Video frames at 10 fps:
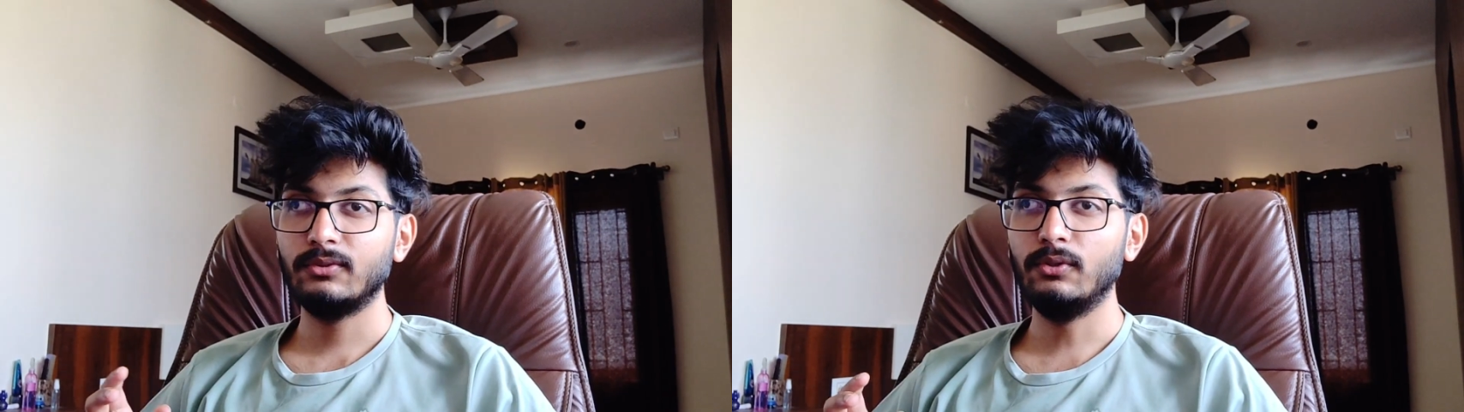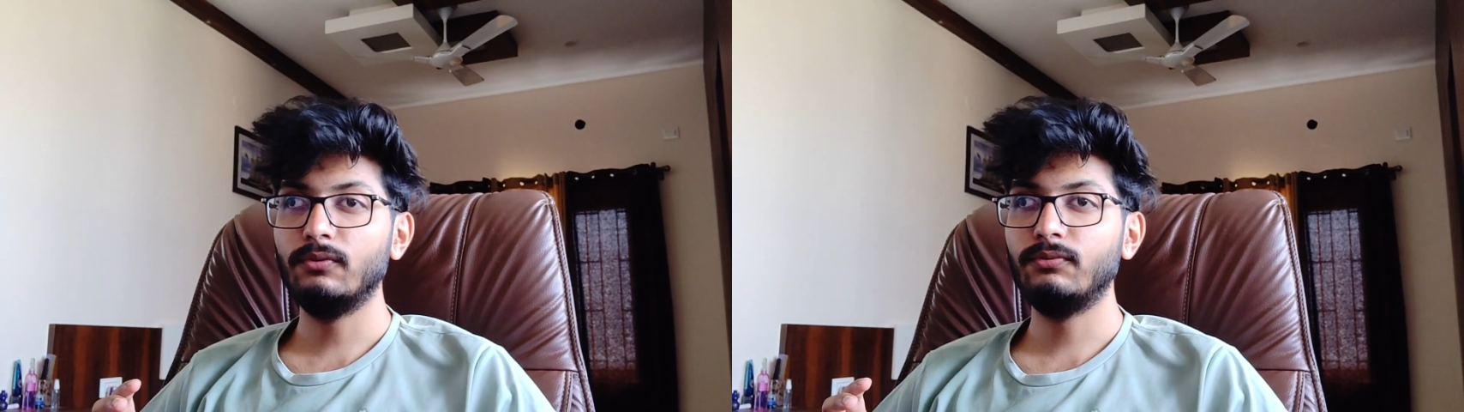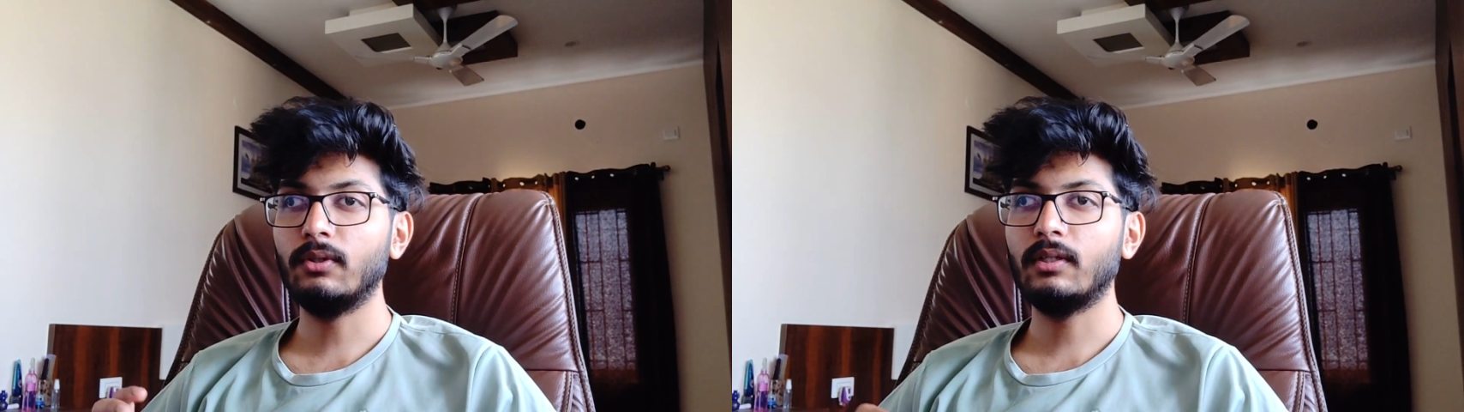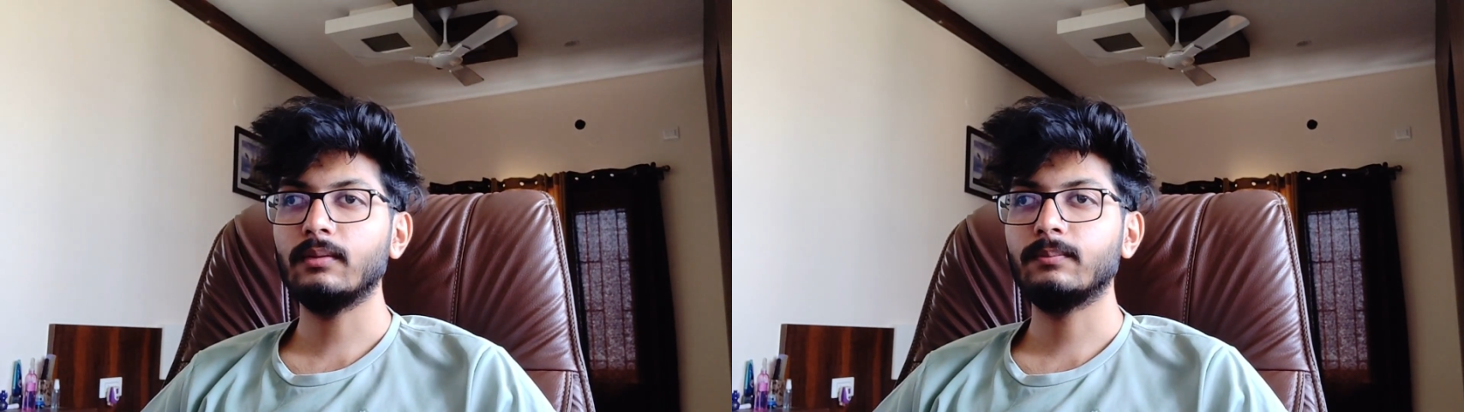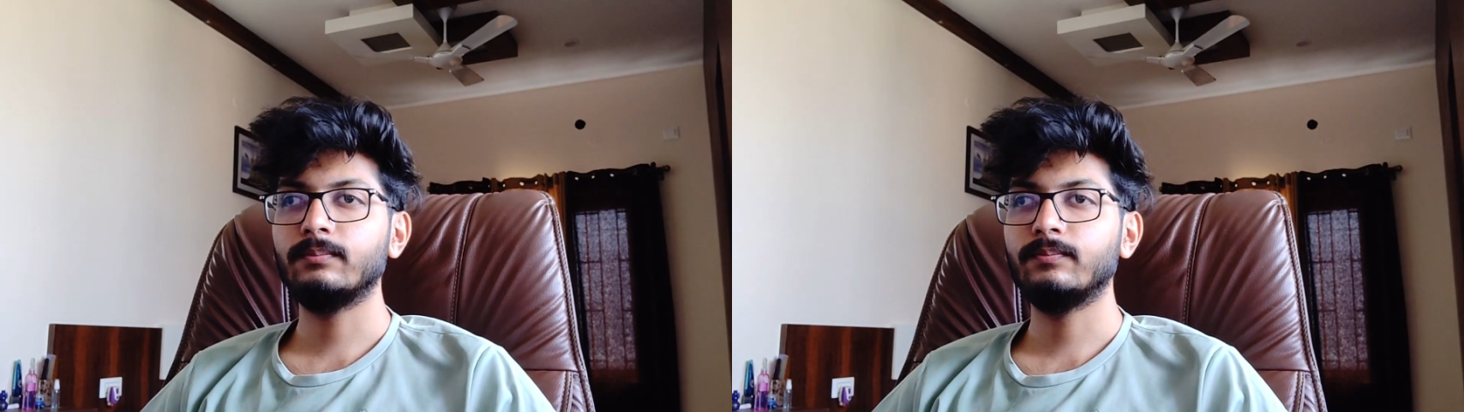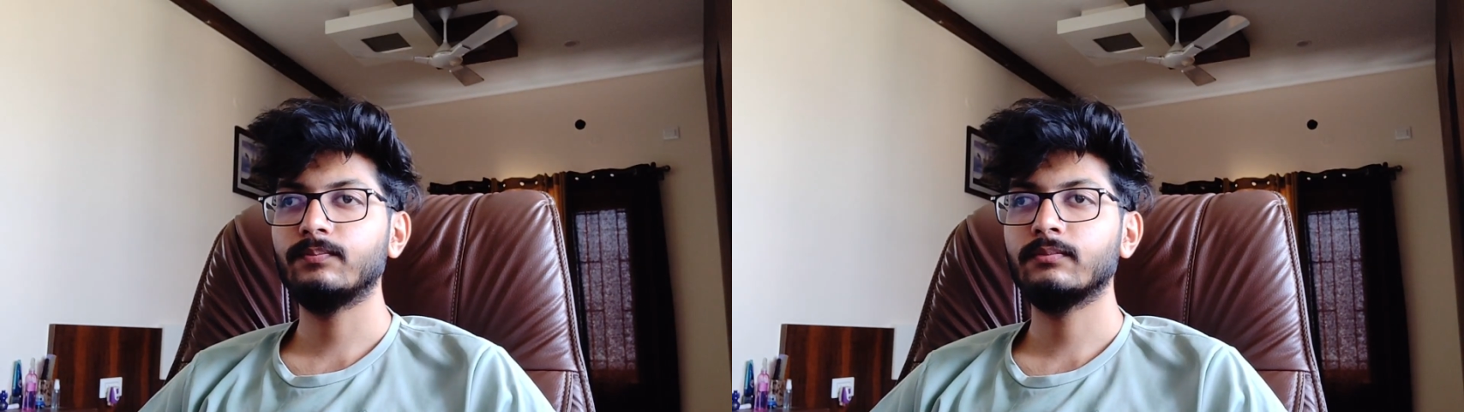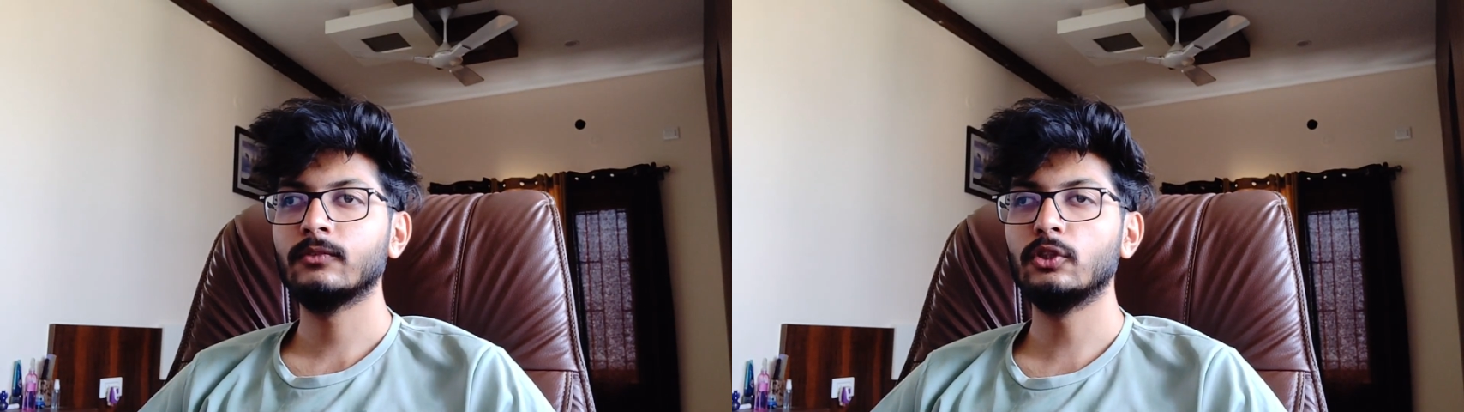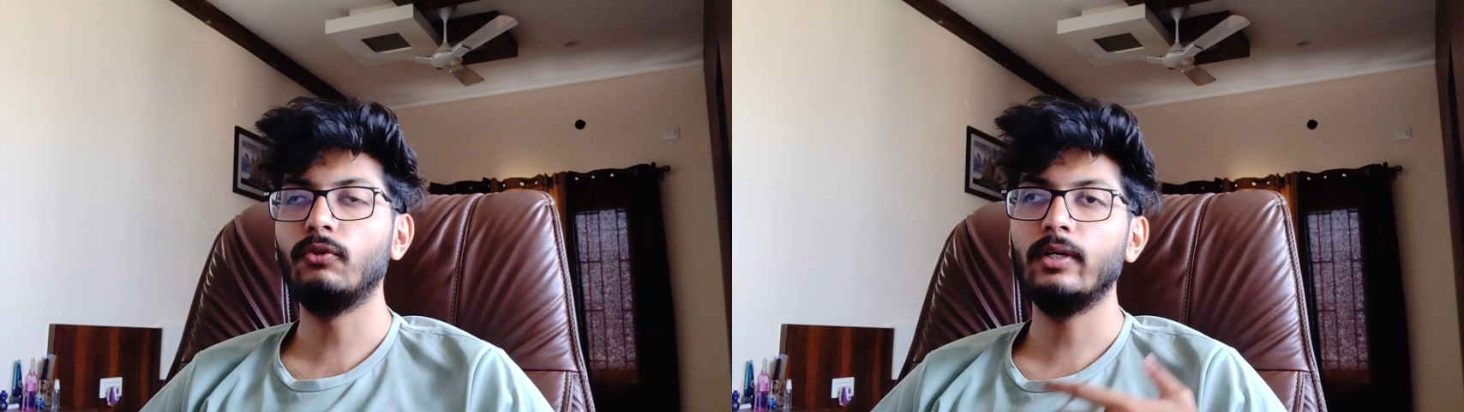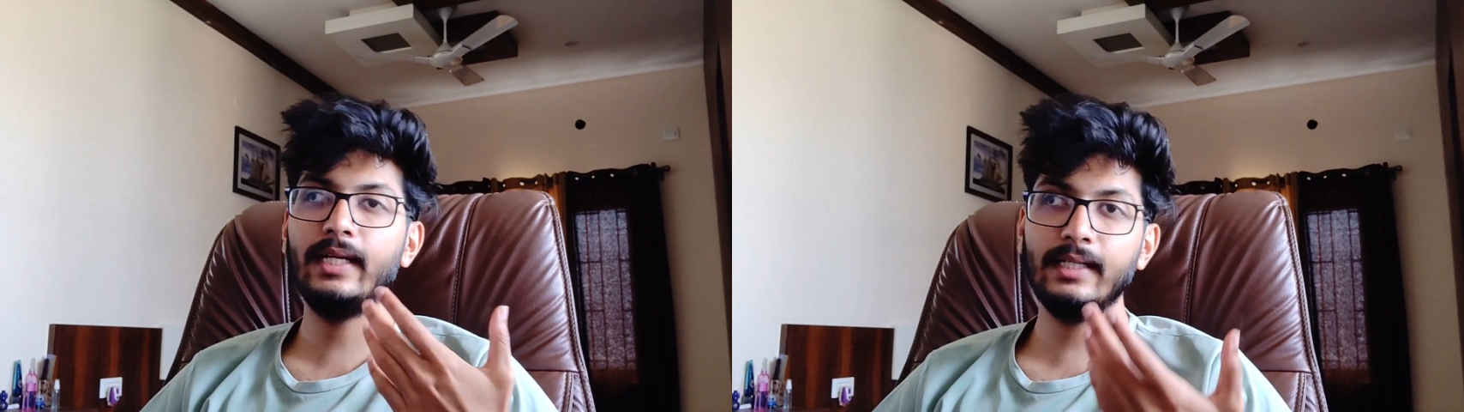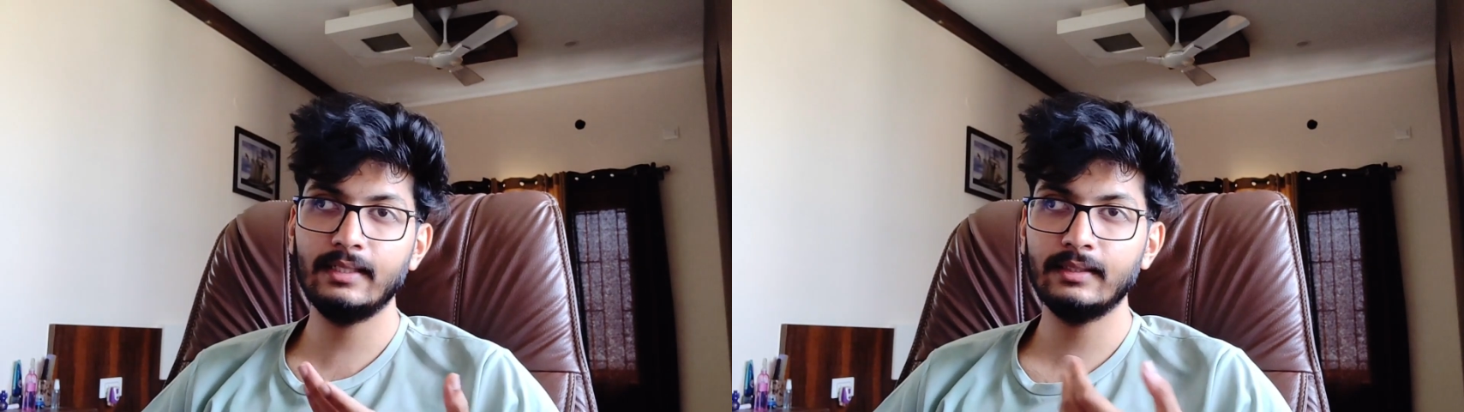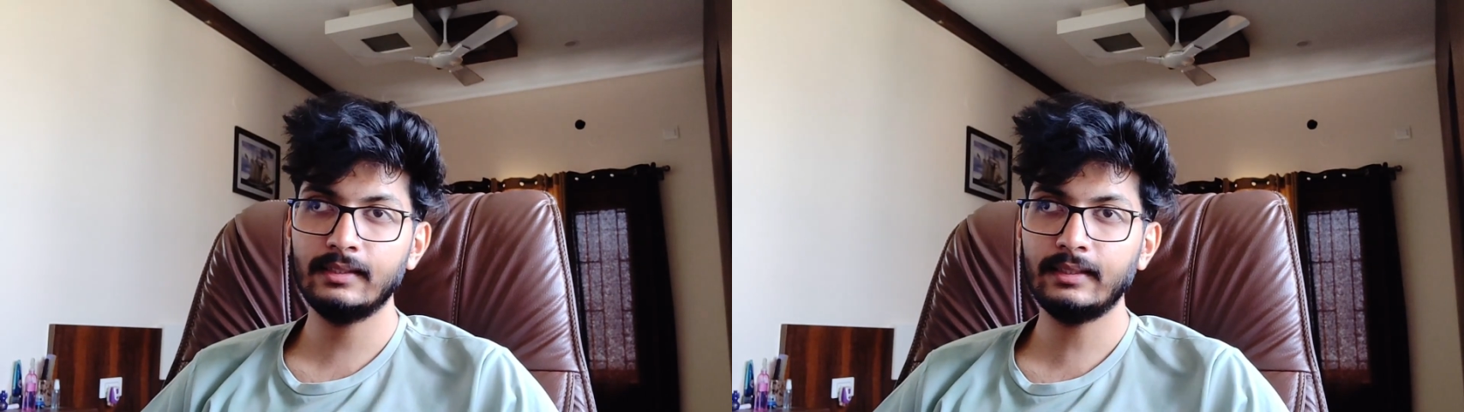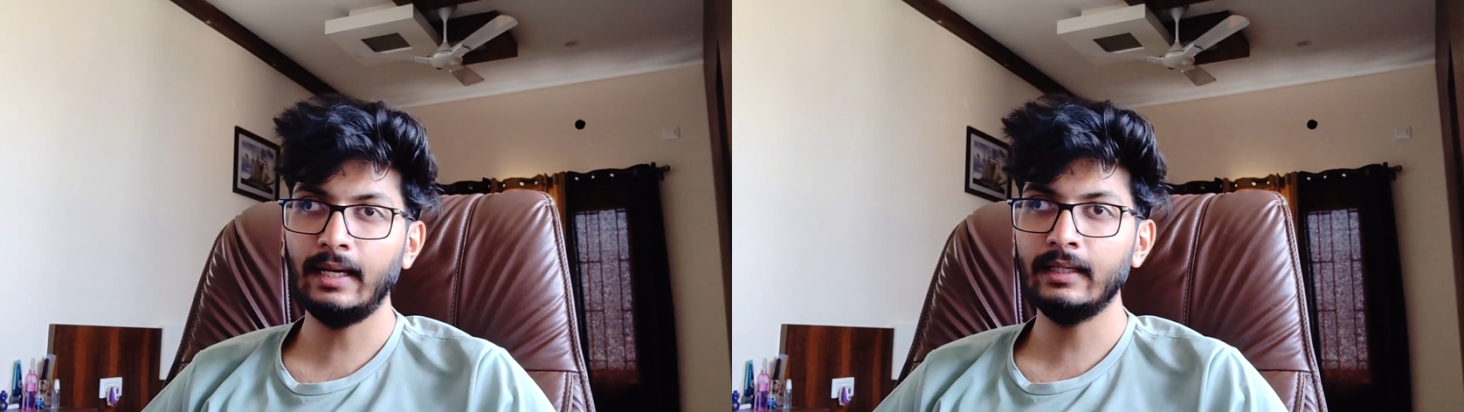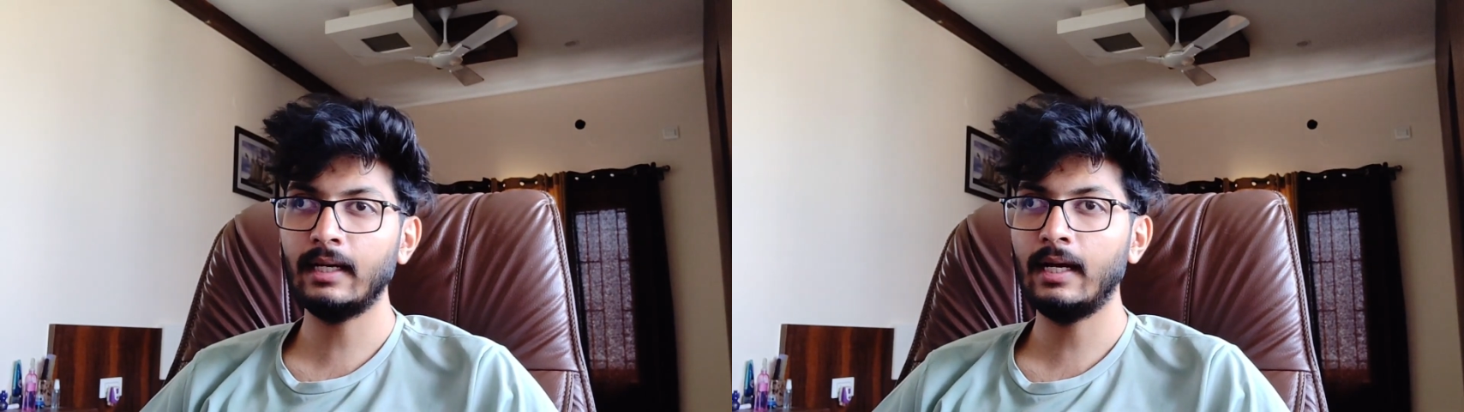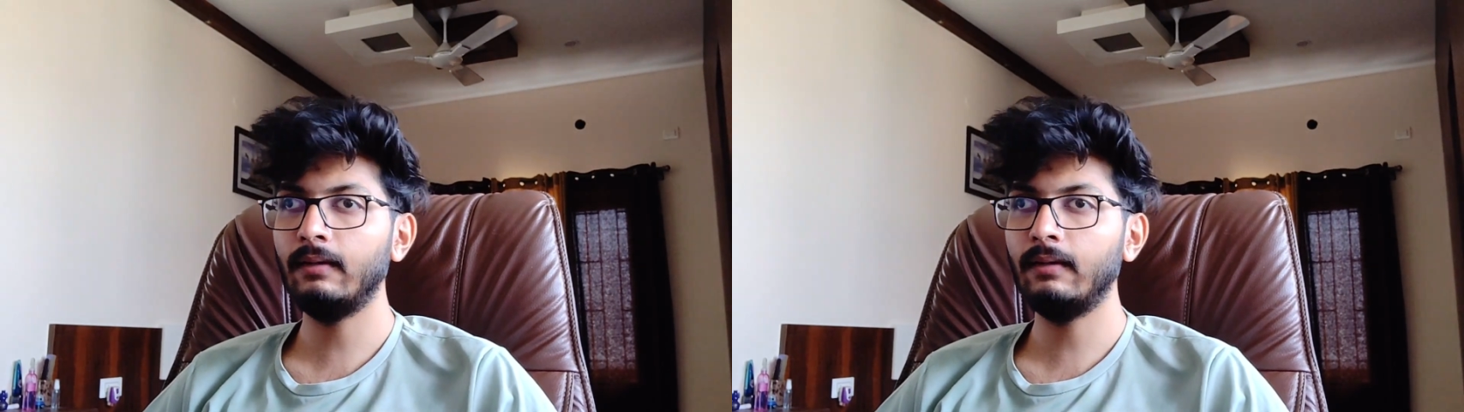So for heating the tank,